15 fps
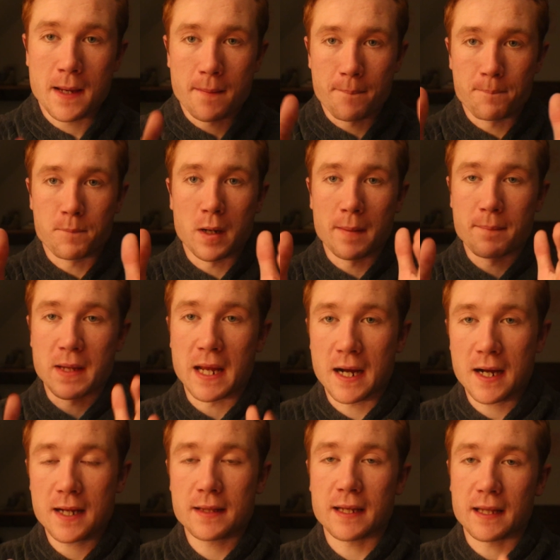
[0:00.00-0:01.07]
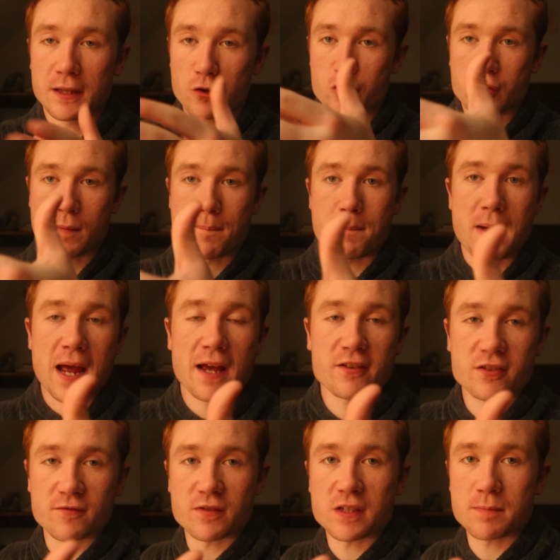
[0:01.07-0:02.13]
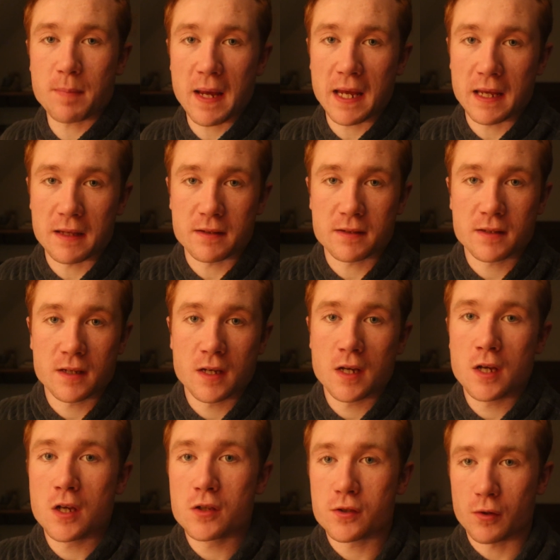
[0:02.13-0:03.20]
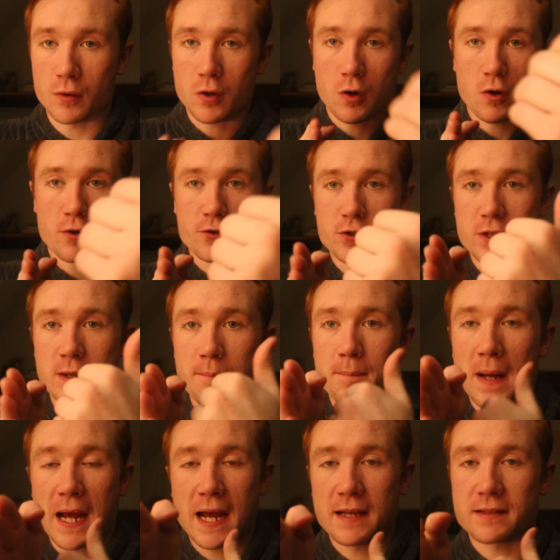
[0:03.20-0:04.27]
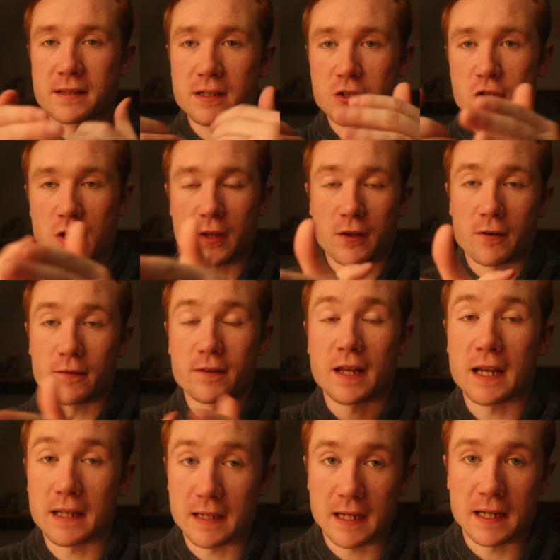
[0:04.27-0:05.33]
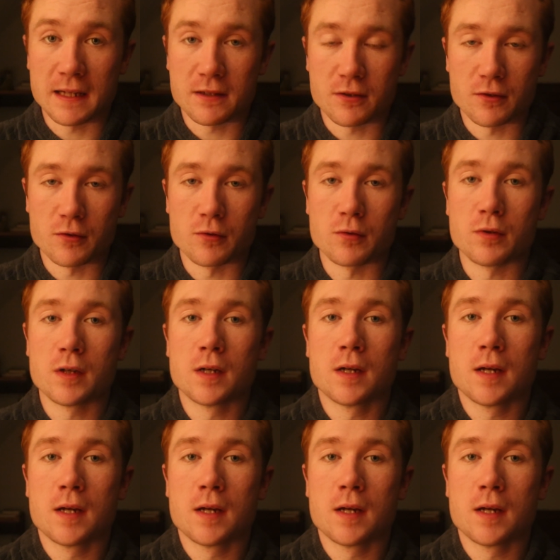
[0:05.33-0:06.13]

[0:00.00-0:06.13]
But behind that, there's a massive space so cars can pass each other if they need to.